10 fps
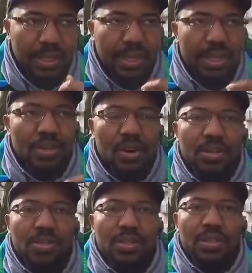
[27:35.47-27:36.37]
it
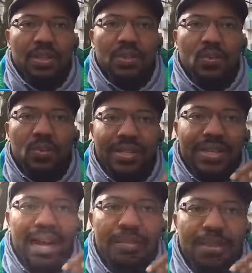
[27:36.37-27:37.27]
does, with
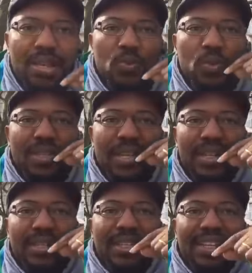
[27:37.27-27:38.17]
time, it will
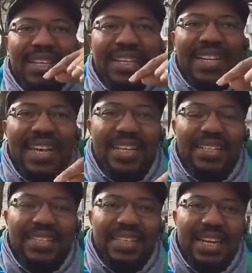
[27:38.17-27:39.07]
start
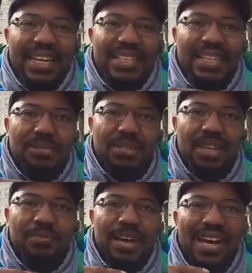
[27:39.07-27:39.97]
regenerating
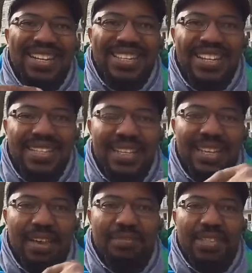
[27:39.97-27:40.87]
himself and resetting
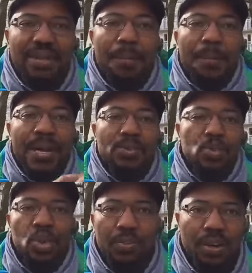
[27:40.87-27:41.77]
everything back to
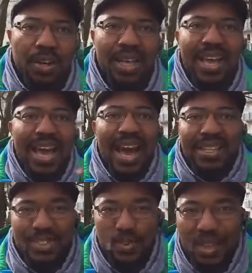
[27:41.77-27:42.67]
normal
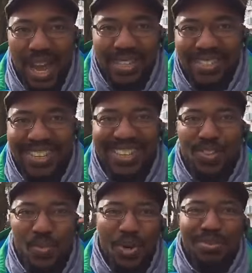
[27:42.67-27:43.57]
as it
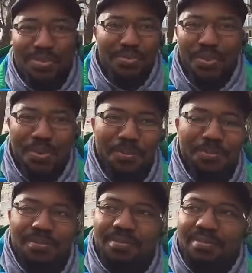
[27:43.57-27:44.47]
was before.
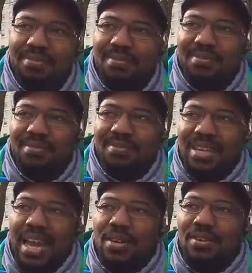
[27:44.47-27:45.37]

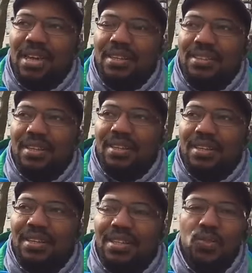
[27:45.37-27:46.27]
I know
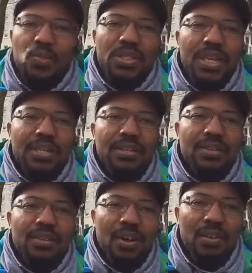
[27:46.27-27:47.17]
that it will take you
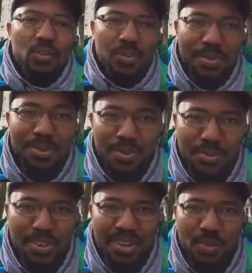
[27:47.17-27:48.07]
long to be able to
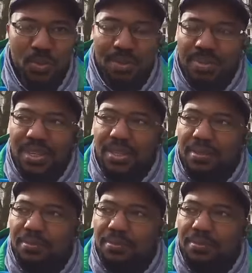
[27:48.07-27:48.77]
figure out what I'm saying.